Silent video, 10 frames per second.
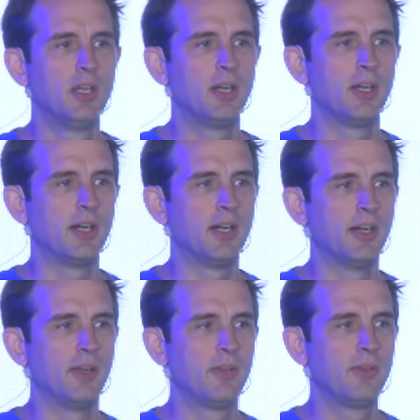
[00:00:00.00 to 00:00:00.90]
uh,
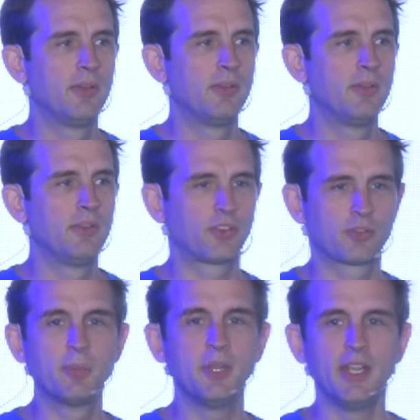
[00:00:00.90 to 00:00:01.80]

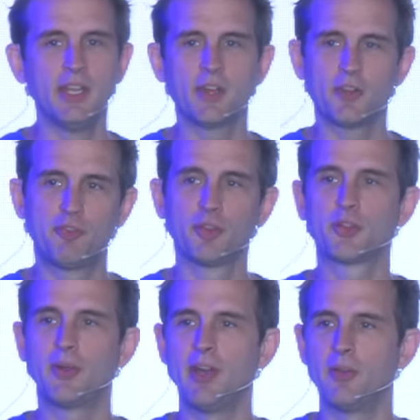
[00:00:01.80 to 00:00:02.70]
discriminate, how to
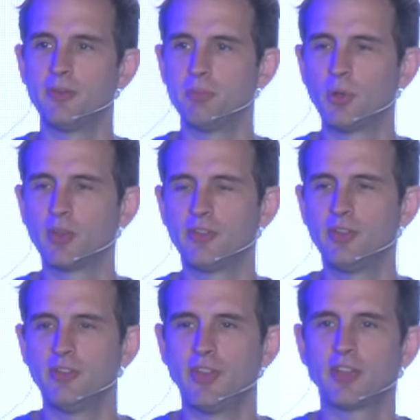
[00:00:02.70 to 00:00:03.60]
filter out bogus
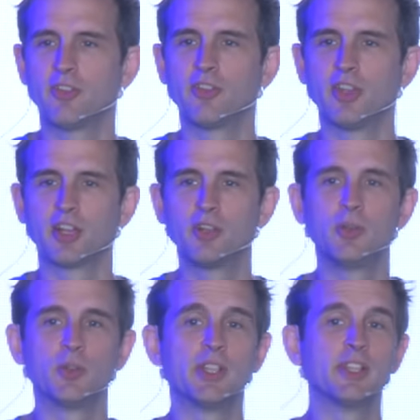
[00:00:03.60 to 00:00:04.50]
transactions and include
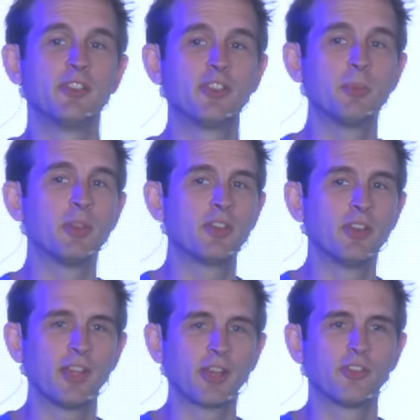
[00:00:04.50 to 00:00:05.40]
only legitimate
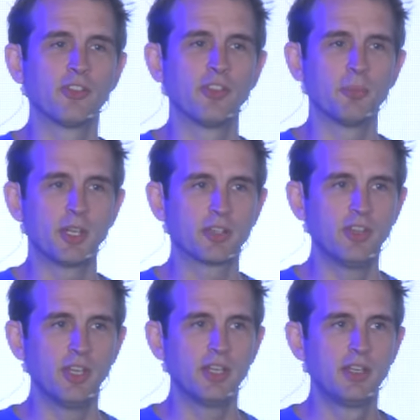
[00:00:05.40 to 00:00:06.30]
transactions in the
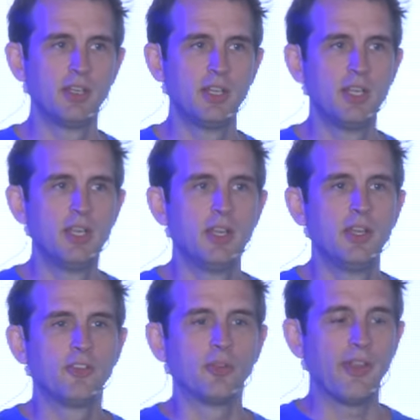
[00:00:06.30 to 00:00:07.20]
blockchain.
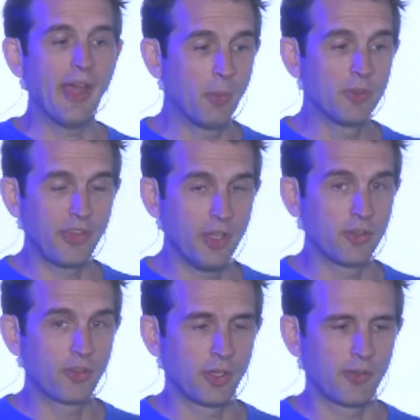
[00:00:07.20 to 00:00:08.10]
So that was the
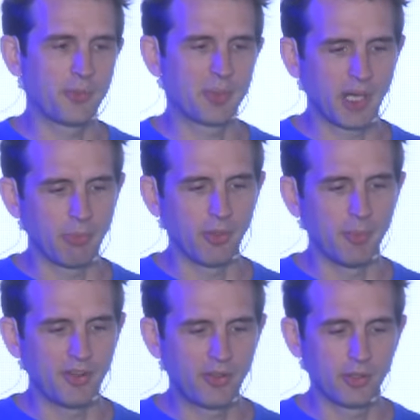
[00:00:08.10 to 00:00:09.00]
unsolved problem
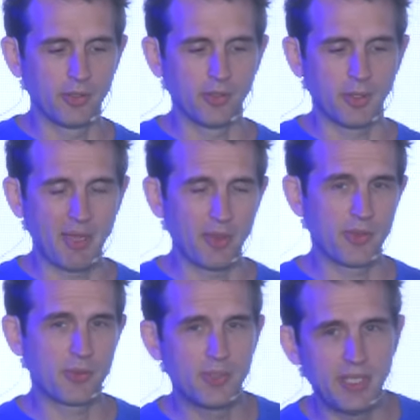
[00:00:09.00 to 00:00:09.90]
until about
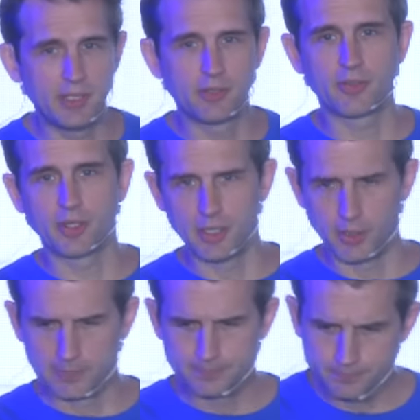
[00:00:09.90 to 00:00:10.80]
three years
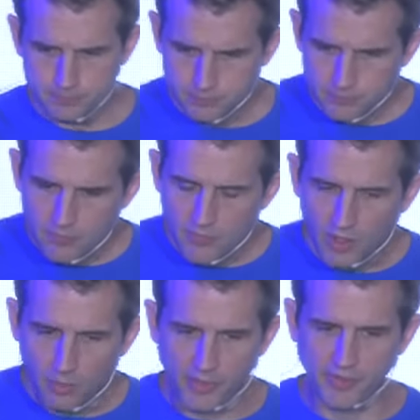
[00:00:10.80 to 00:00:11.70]
ago
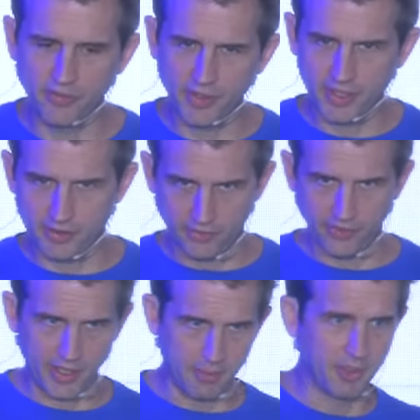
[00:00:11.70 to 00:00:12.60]
when the scientists
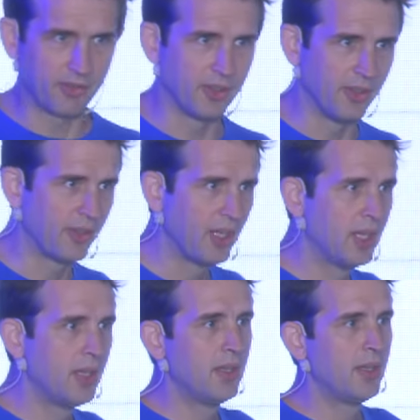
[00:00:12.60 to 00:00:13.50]
that I mentioned,
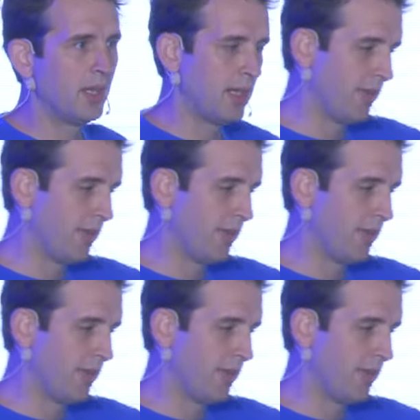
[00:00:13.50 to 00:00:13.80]
uh,